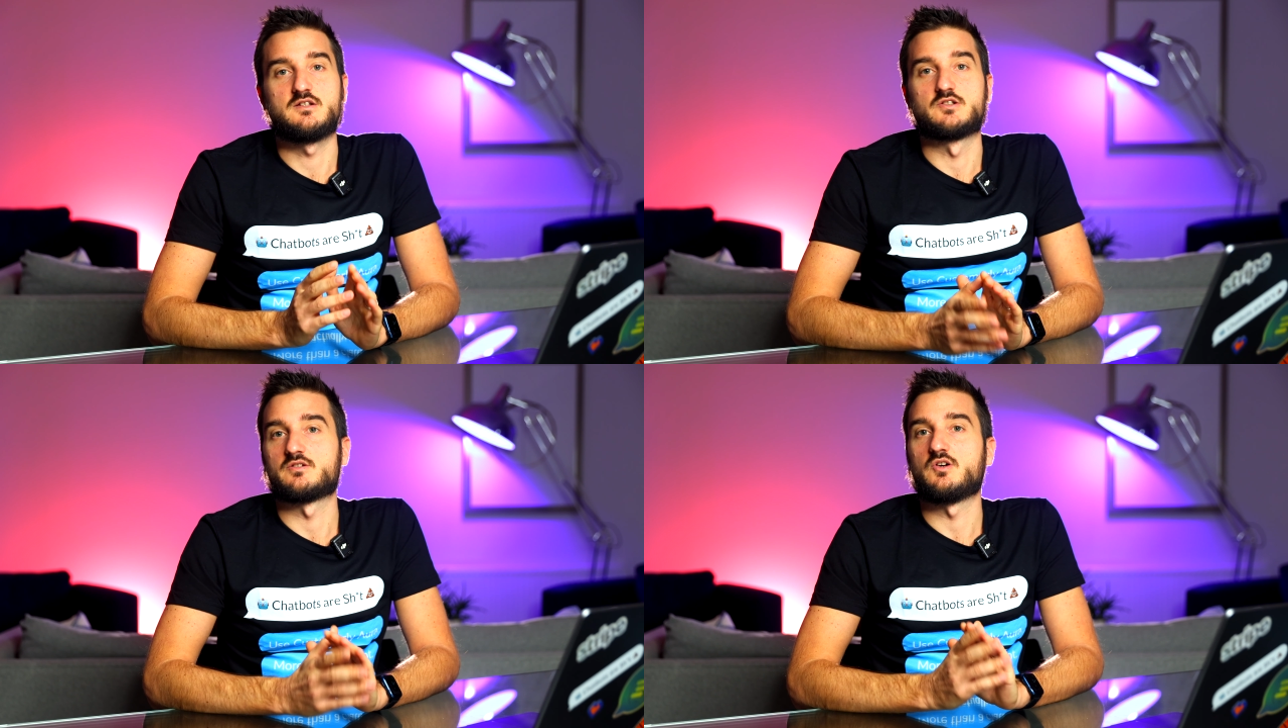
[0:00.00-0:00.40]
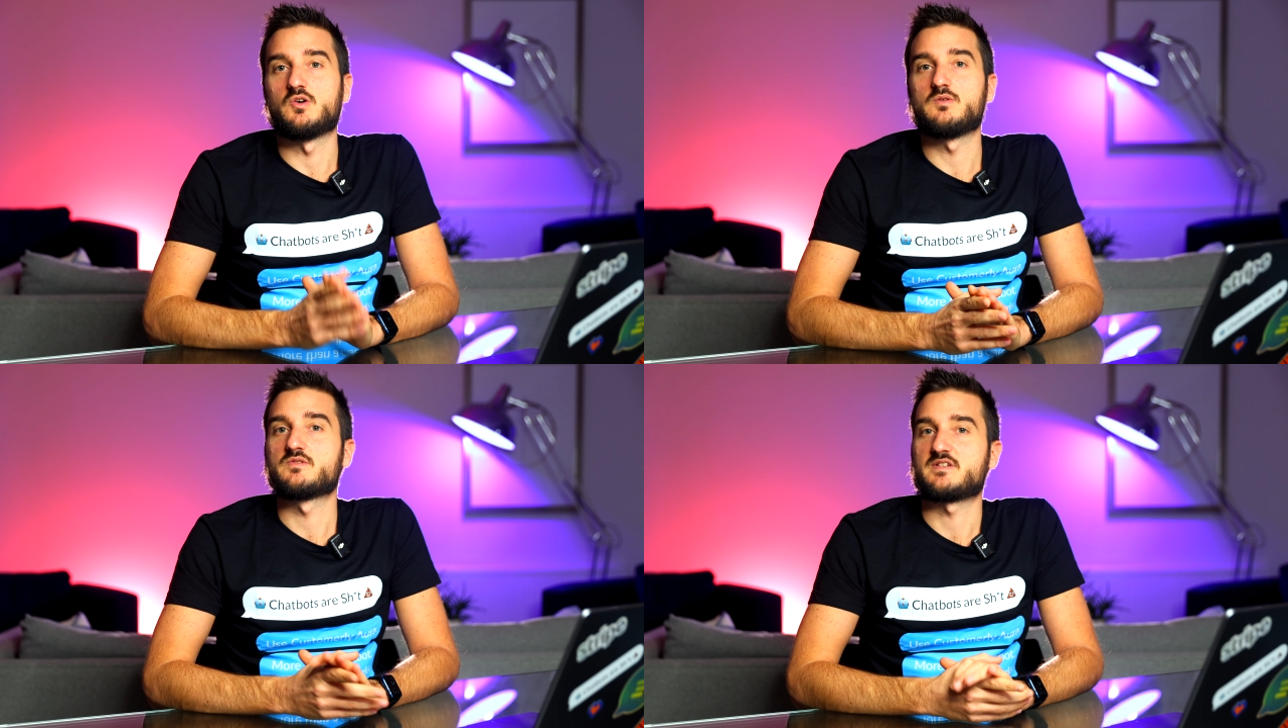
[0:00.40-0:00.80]
your
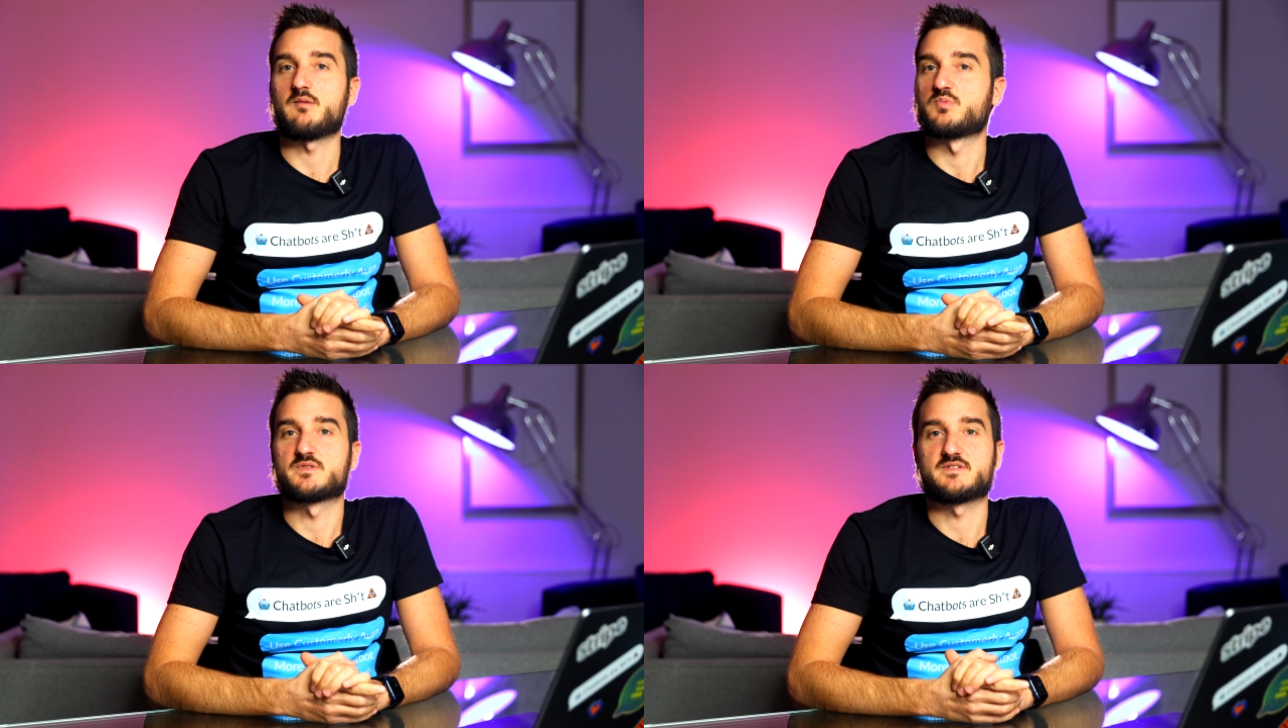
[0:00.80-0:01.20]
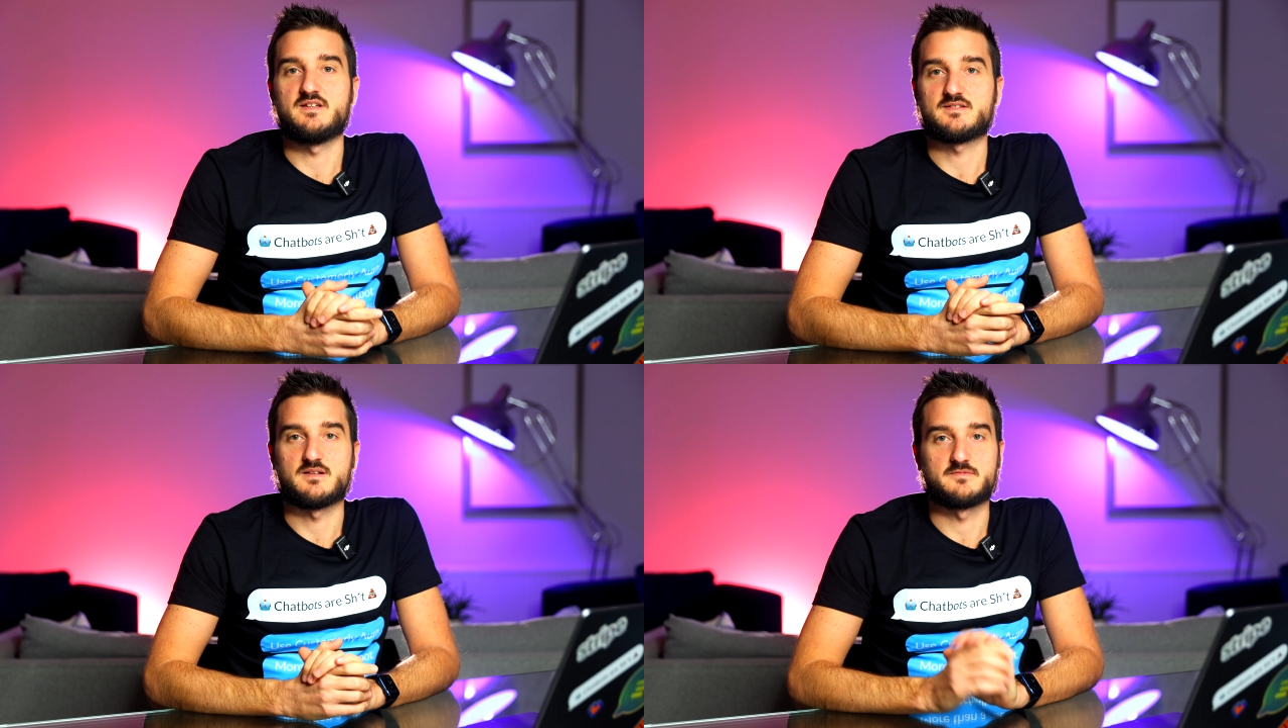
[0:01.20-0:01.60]
all support
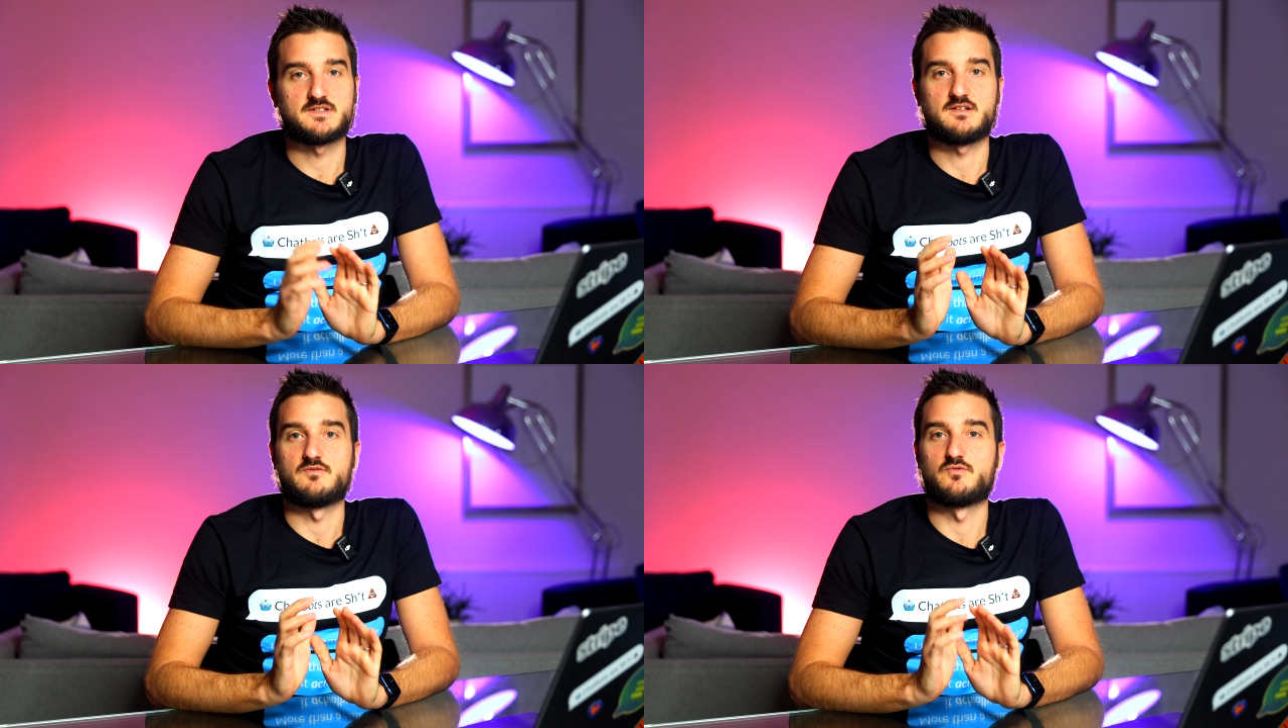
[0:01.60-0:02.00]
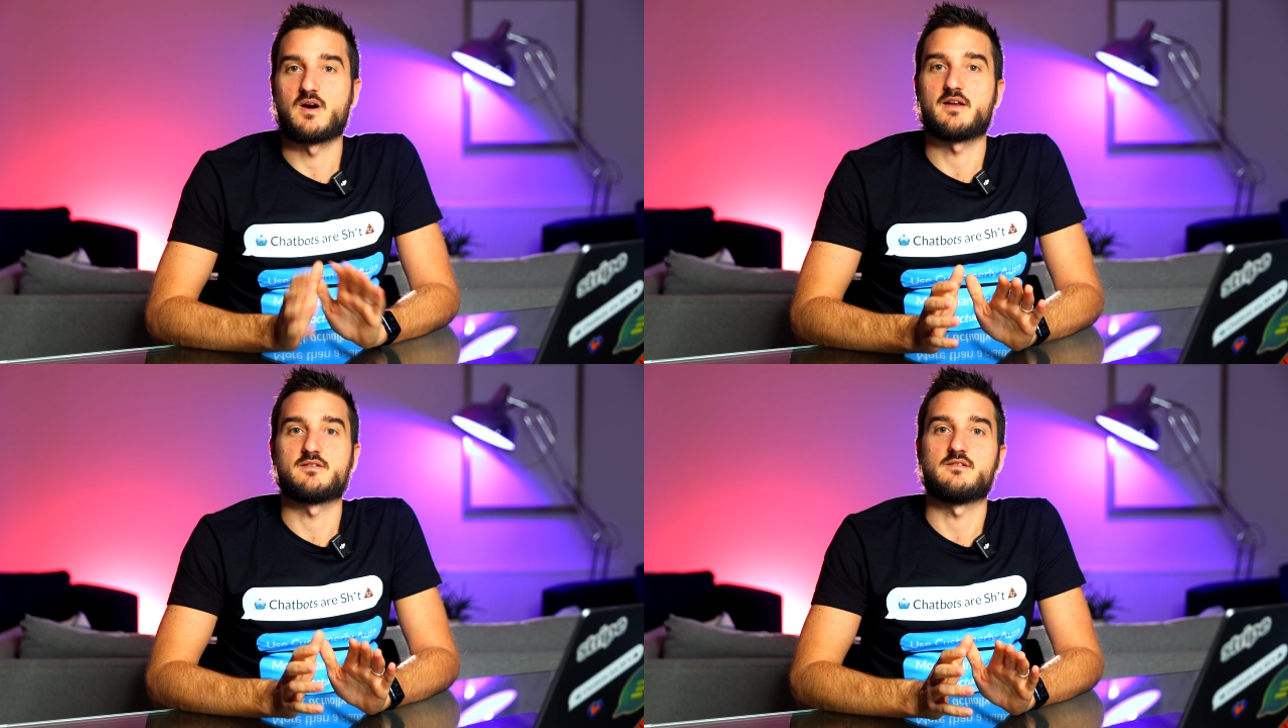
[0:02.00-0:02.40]
systems
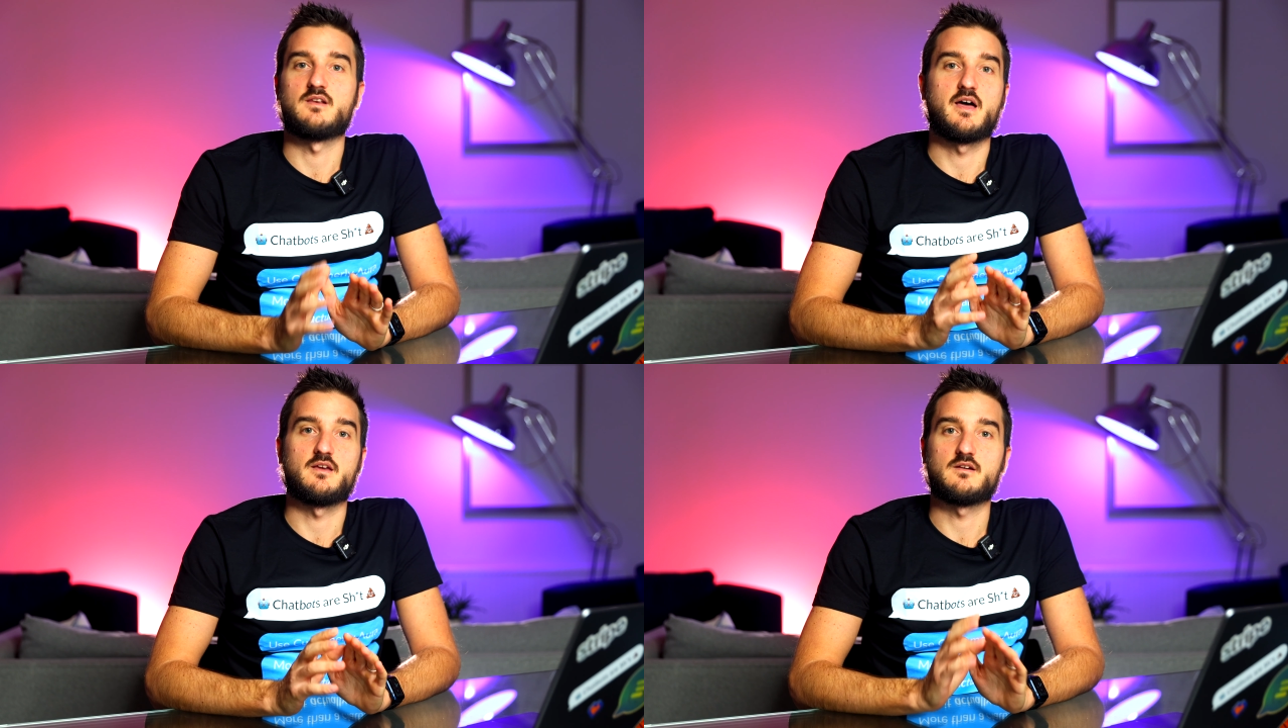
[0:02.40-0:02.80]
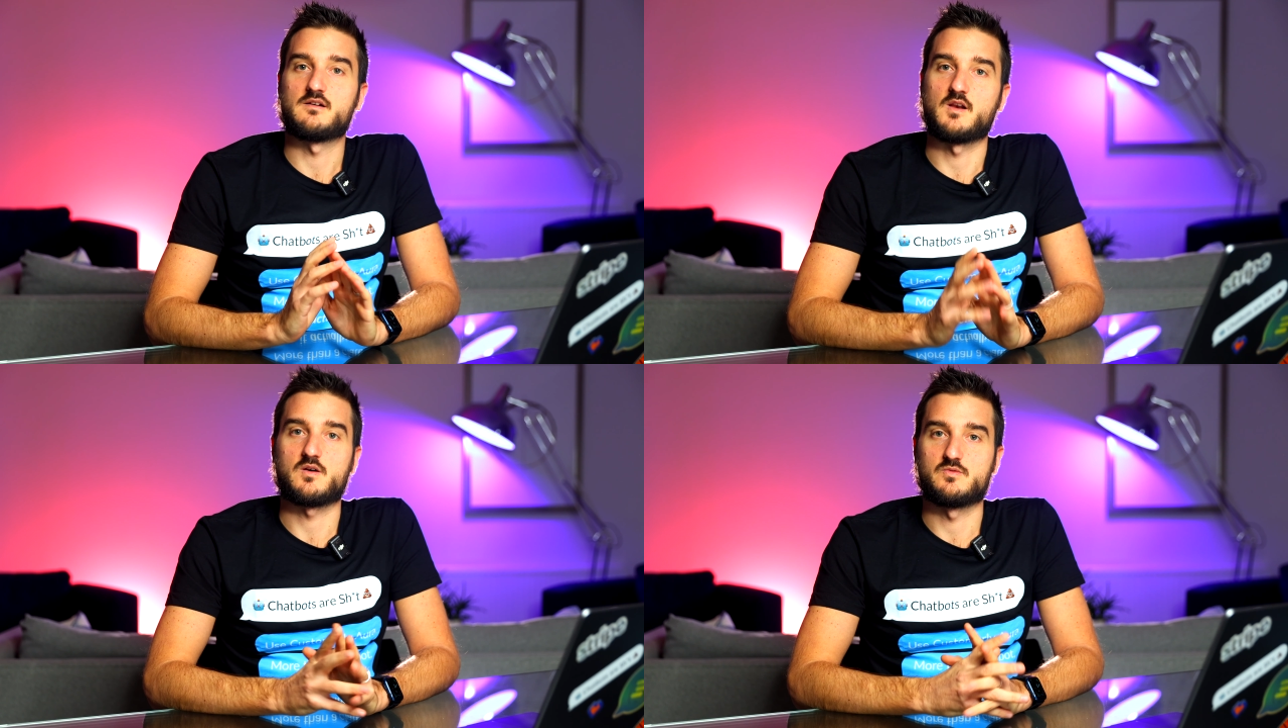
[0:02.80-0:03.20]
run like
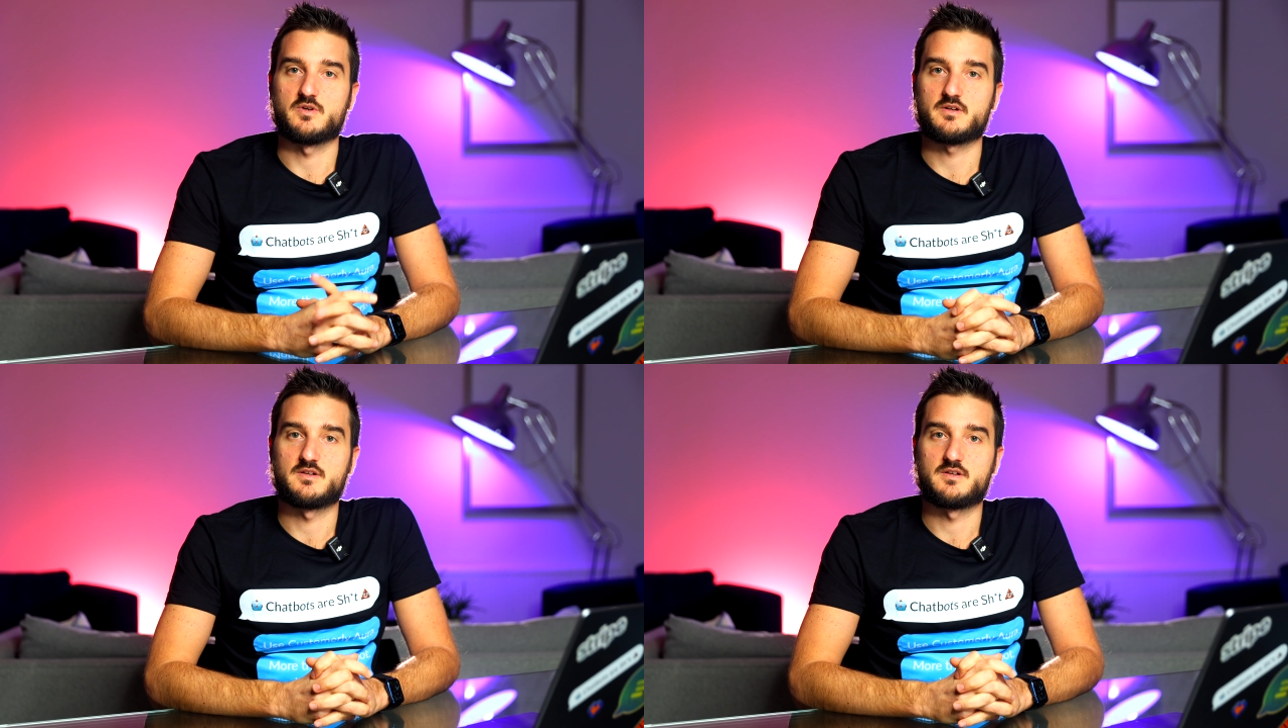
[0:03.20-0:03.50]
clockwork.